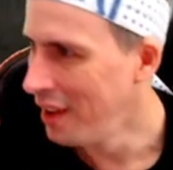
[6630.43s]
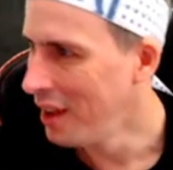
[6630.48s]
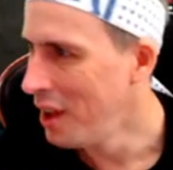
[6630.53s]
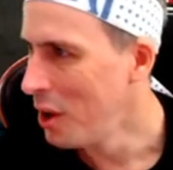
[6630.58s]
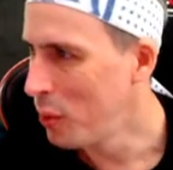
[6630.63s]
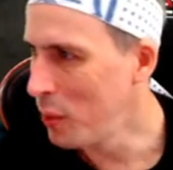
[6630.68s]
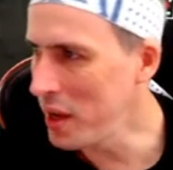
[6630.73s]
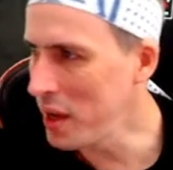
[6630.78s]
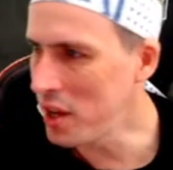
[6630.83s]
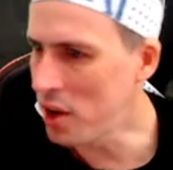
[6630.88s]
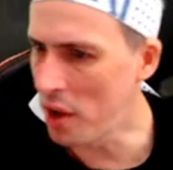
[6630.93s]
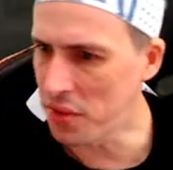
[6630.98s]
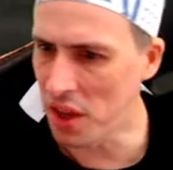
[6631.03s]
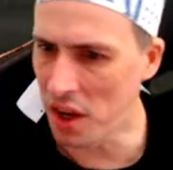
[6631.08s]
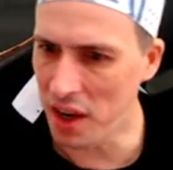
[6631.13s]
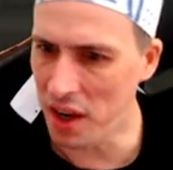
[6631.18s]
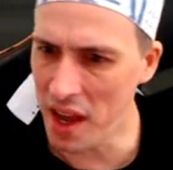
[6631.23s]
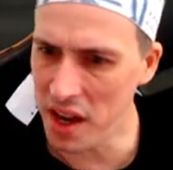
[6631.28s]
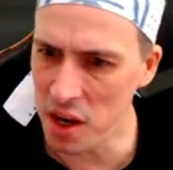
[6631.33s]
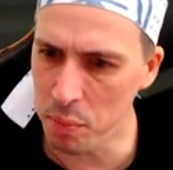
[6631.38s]
We got
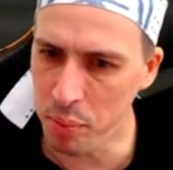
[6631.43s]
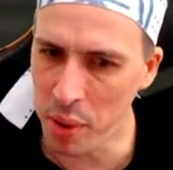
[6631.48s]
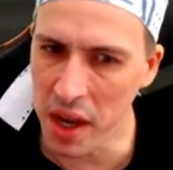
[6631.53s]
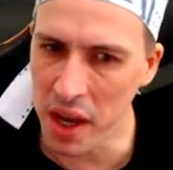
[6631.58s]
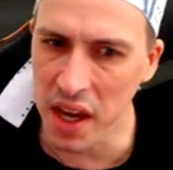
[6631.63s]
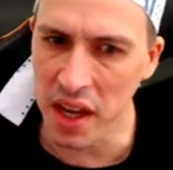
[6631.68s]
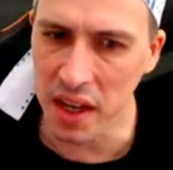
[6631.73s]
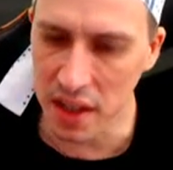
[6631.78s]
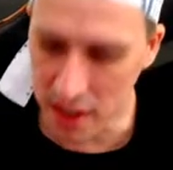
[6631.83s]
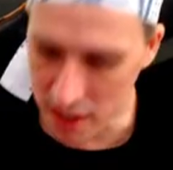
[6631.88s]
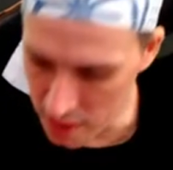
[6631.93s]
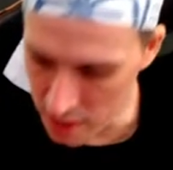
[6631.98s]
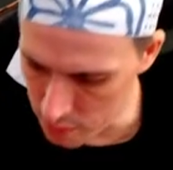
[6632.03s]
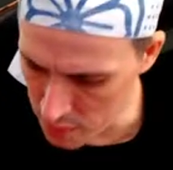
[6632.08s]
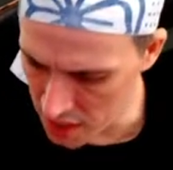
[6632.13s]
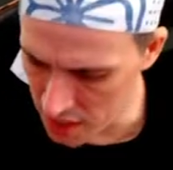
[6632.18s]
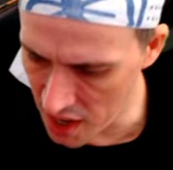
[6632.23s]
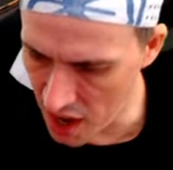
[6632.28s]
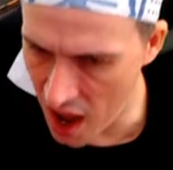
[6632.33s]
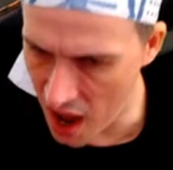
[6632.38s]
the letter P. Give
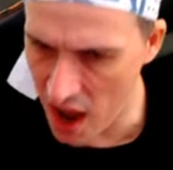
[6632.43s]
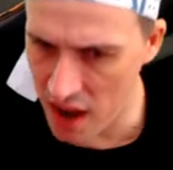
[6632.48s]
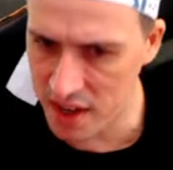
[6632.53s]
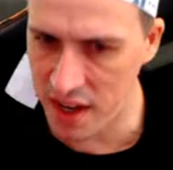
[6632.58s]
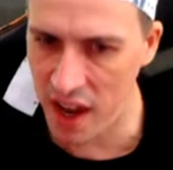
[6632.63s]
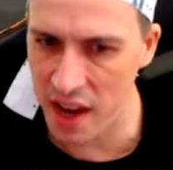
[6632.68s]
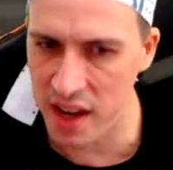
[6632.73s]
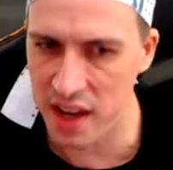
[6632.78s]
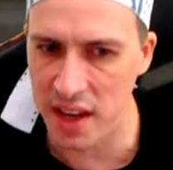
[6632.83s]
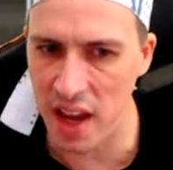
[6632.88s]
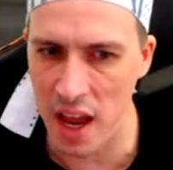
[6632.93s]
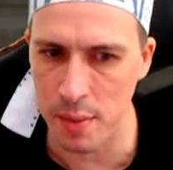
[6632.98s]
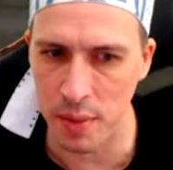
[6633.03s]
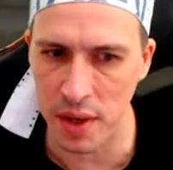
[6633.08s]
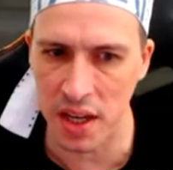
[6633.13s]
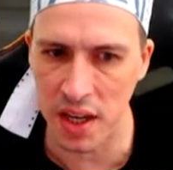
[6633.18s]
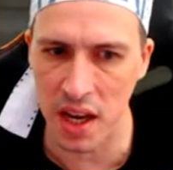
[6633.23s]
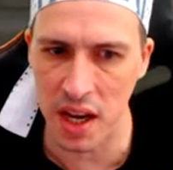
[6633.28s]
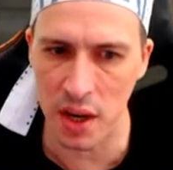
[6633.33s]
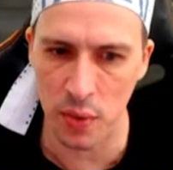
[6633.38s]
me an arcade game
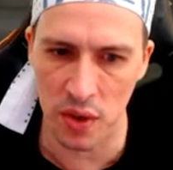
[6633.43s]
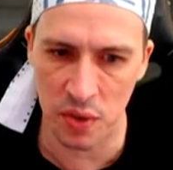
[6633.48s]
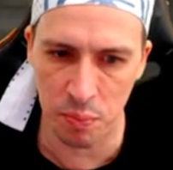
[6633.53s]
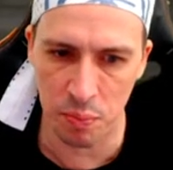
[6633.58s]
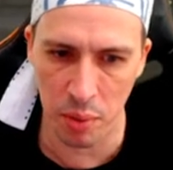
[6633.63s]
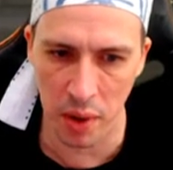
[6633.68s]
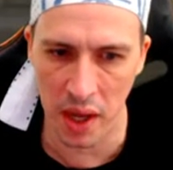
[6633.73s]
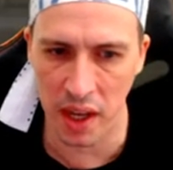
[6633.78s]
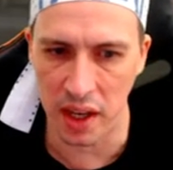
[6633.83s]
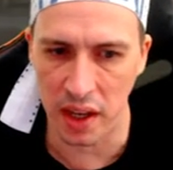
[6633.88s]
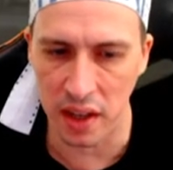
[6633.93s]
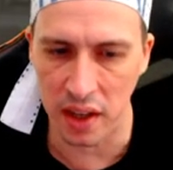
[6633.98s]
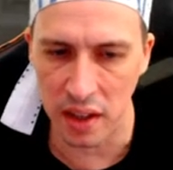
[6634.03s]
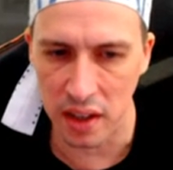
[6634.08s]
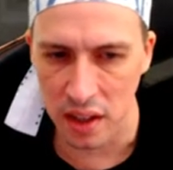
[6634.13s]
beginning with P.